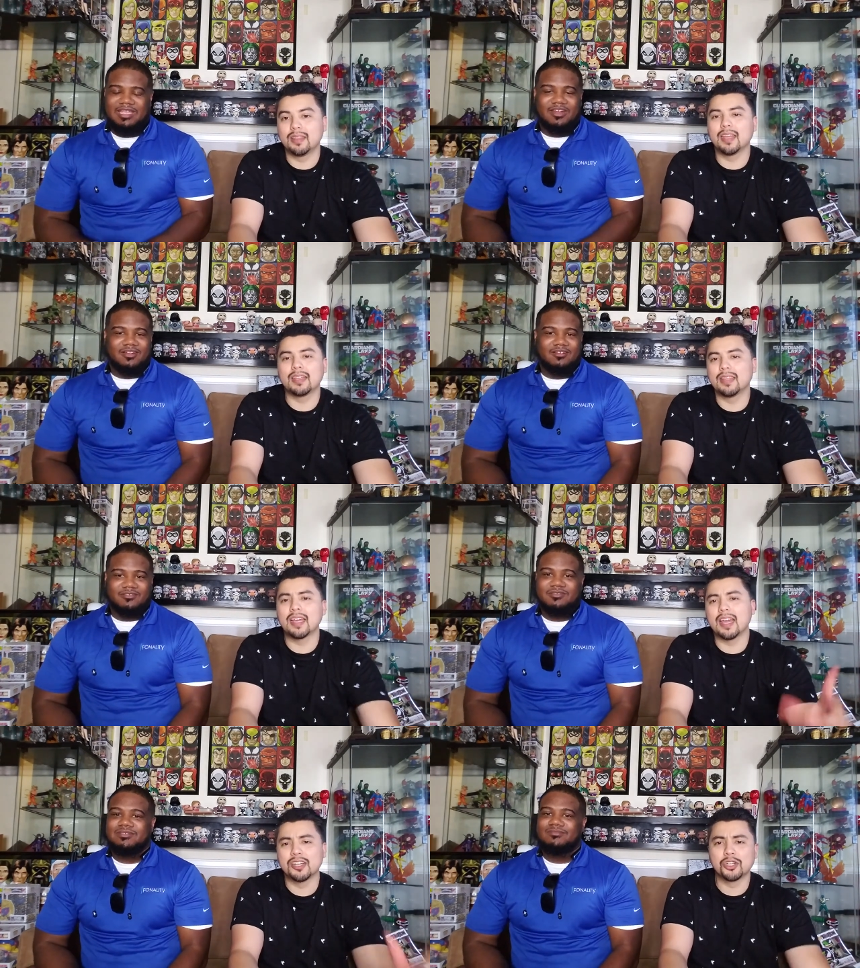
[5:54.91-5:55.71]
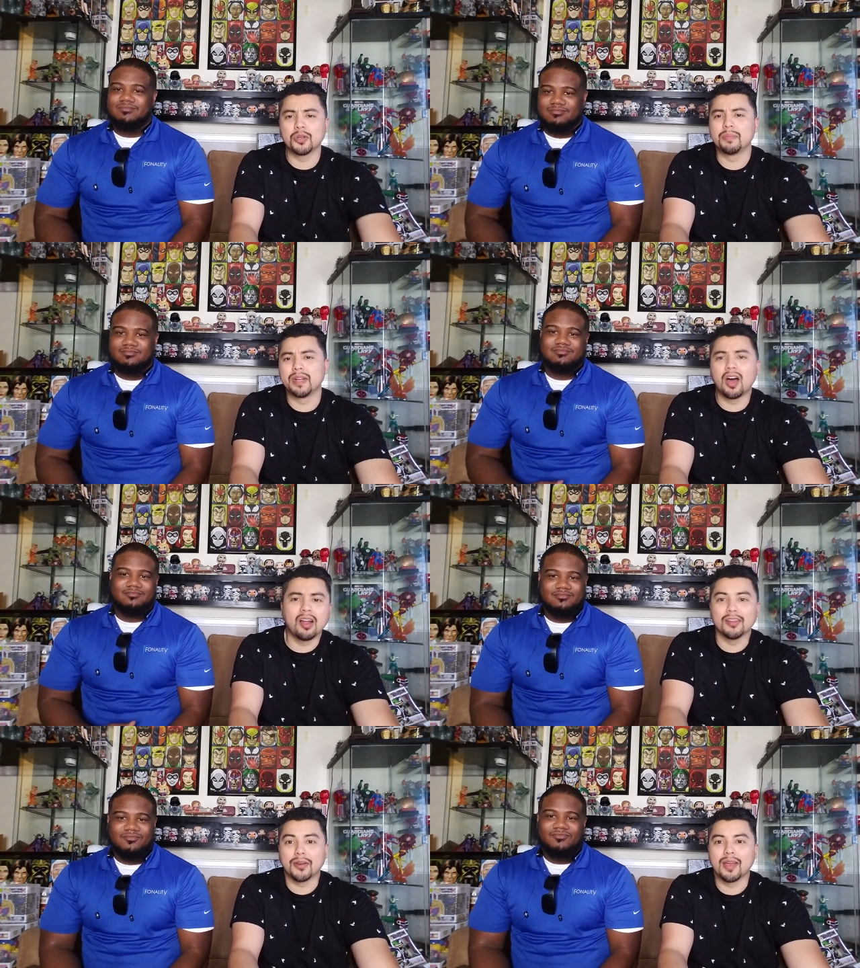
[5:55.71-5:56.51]
Speaker 1: They, they kind of showed him in the
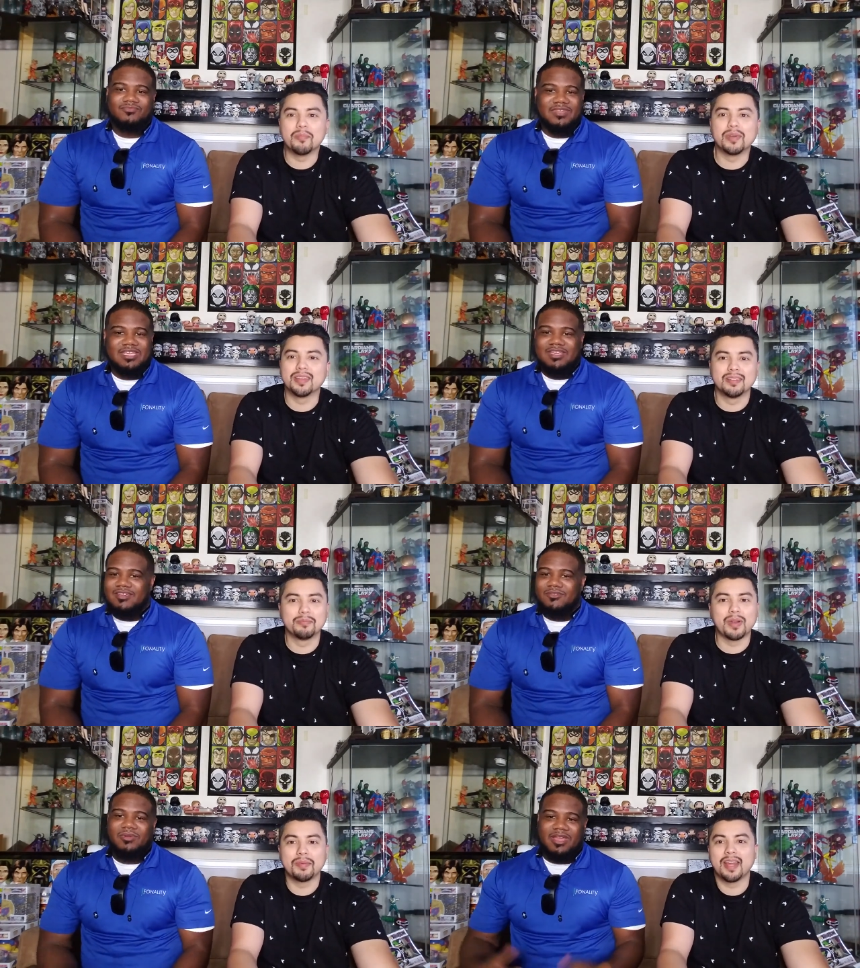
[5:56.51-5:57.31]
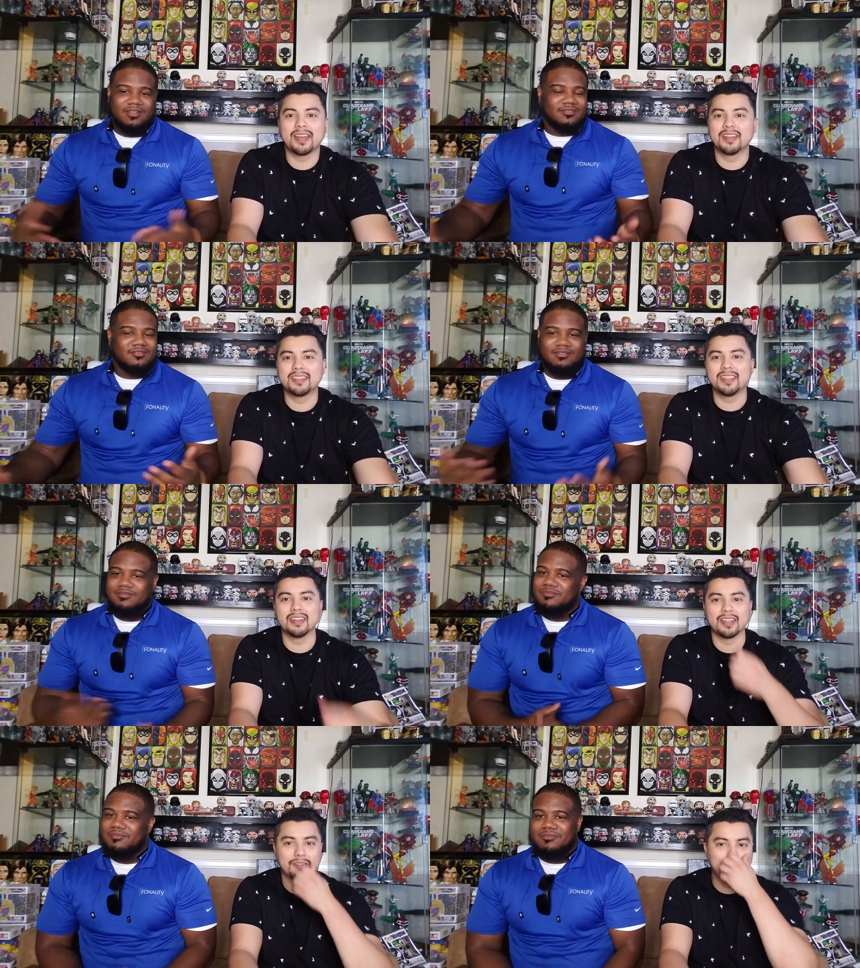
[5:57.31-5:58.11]
hologram, but probably right. not going to see
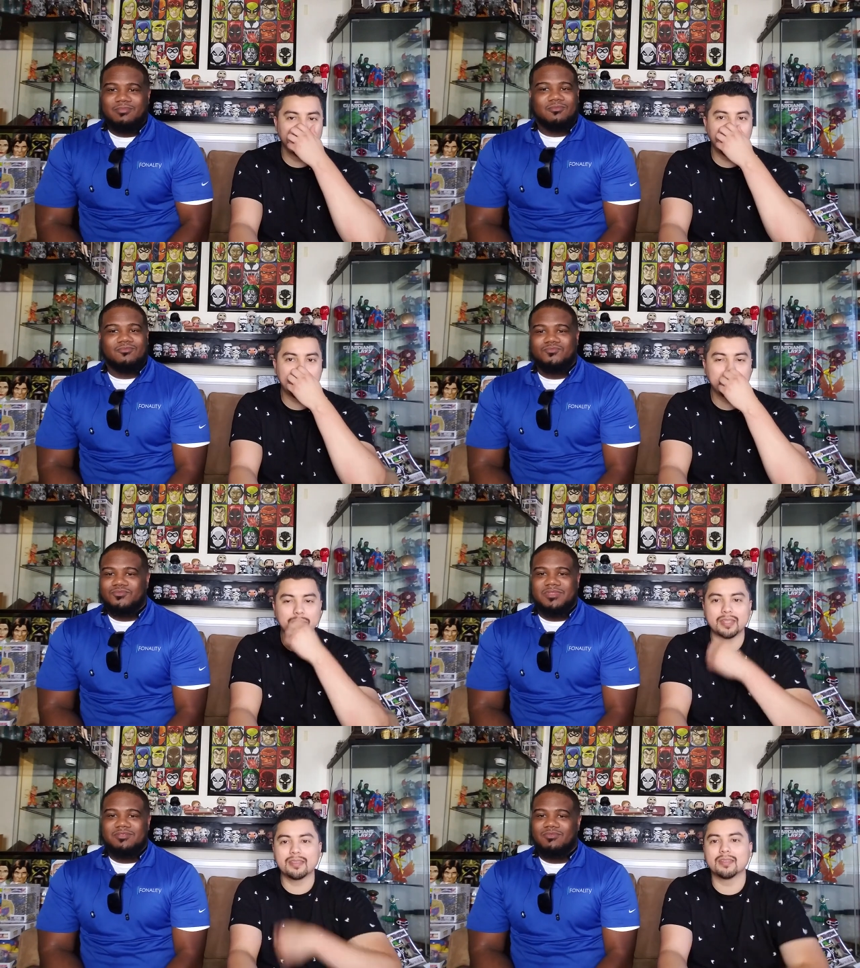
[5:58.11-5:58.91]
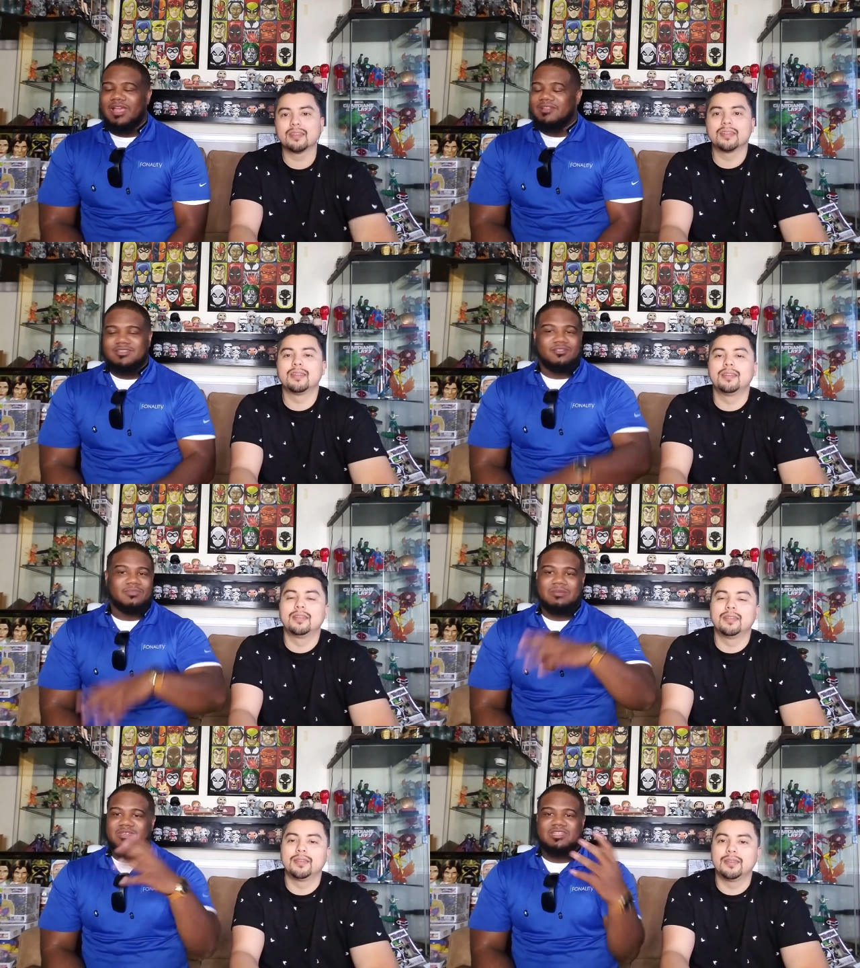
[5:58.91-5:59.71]
a, like a full Optimus. Right. Till
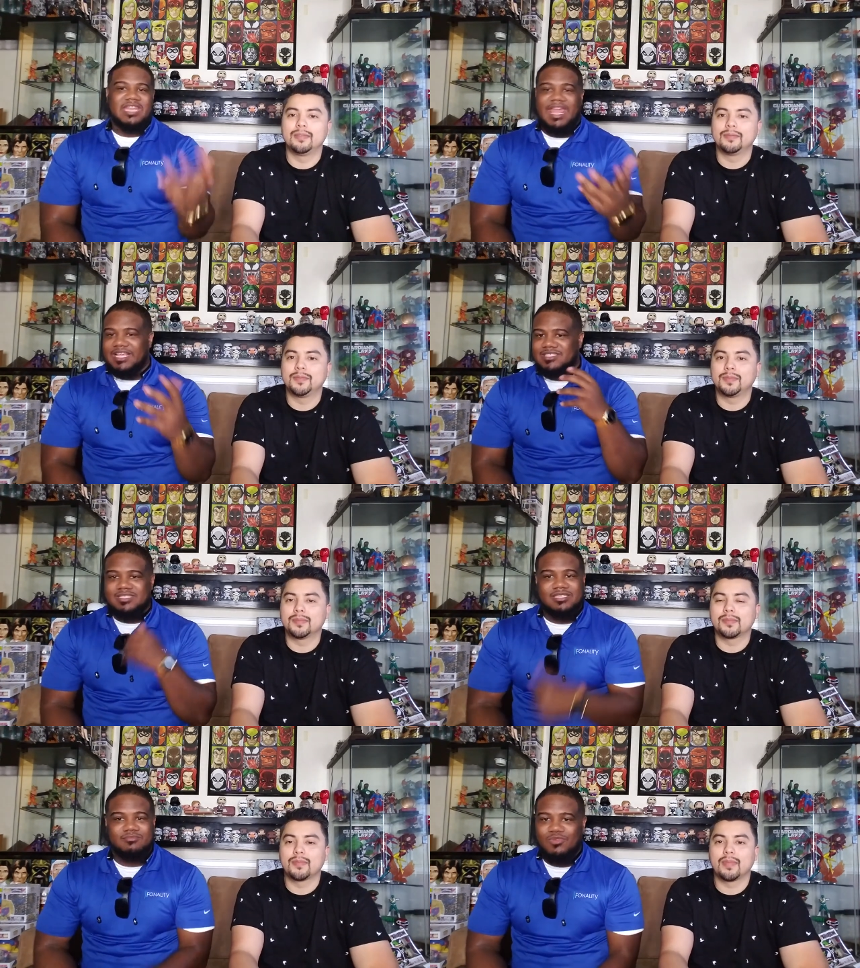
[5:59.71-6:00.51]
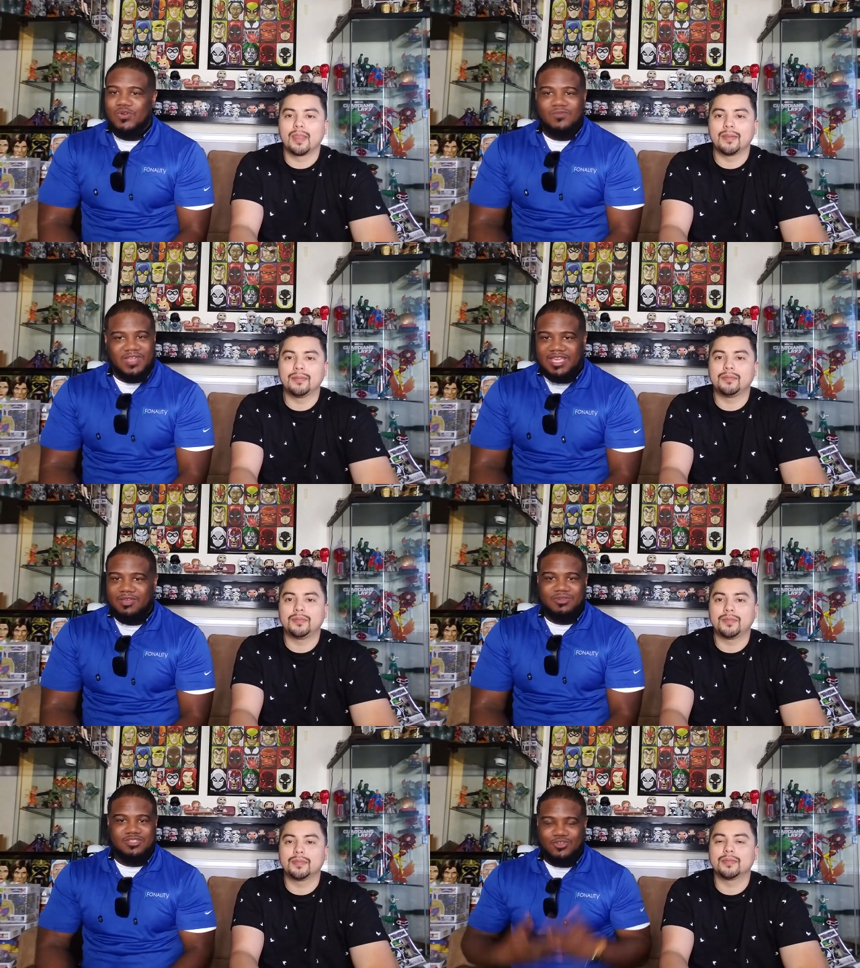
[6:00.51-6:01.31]
maybe next
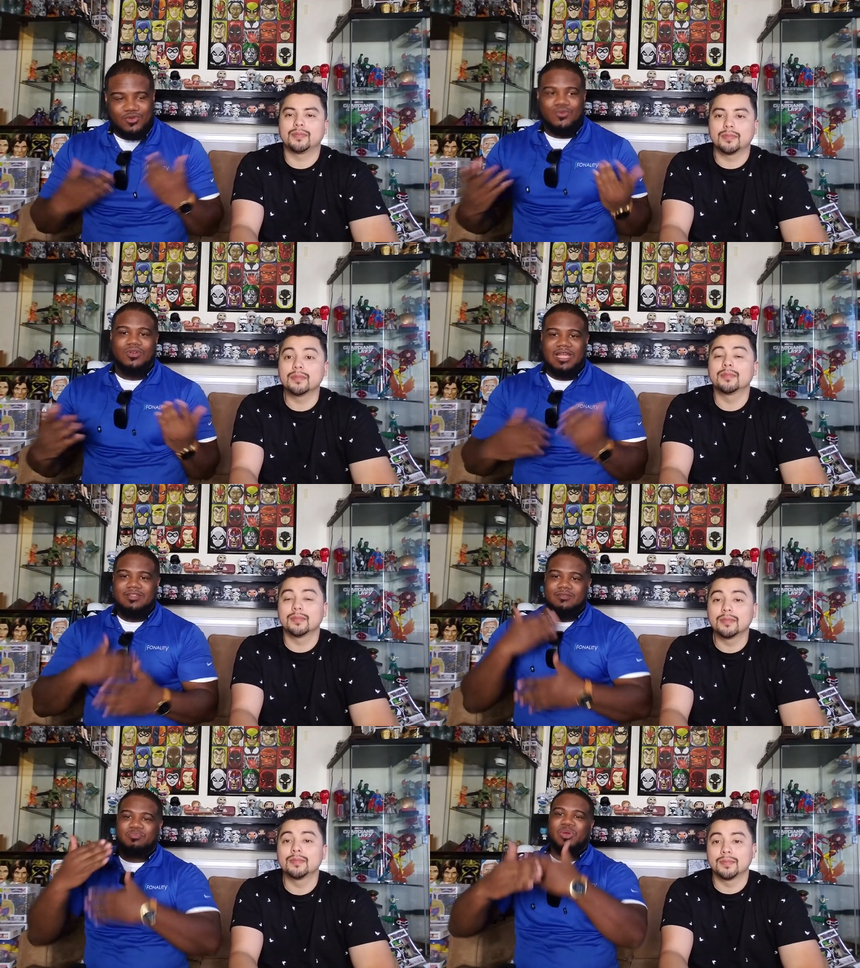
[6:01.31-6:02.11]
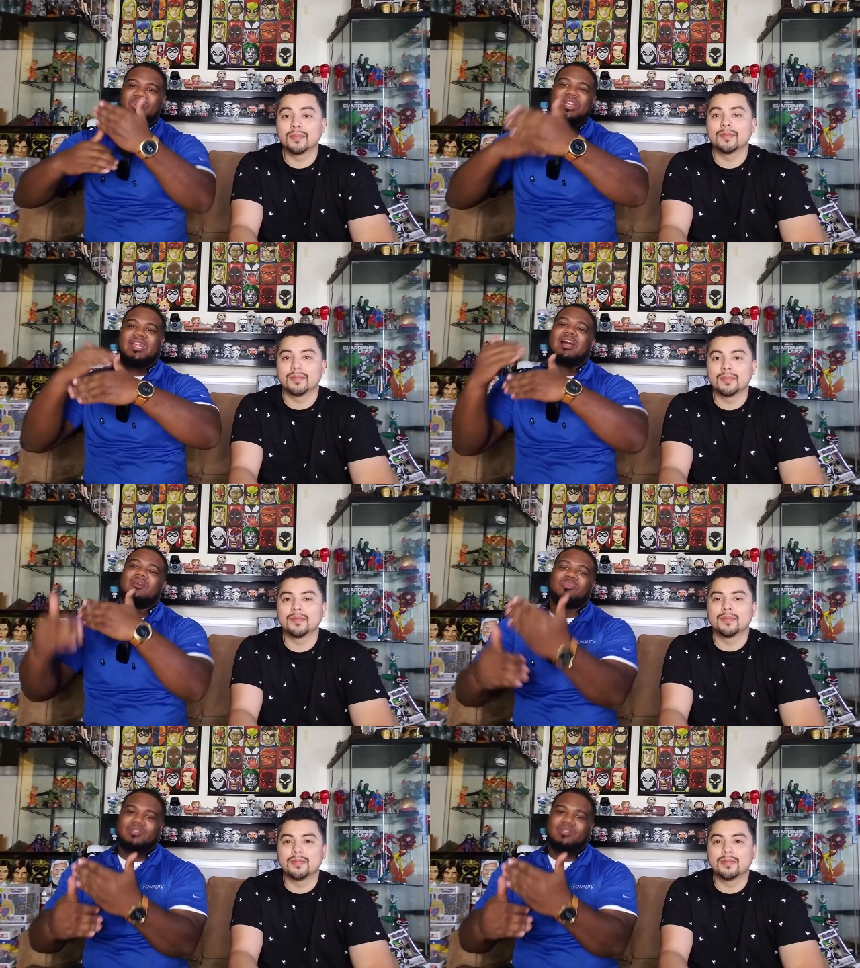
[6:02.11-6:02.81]
movie, which is cool. Let build it up.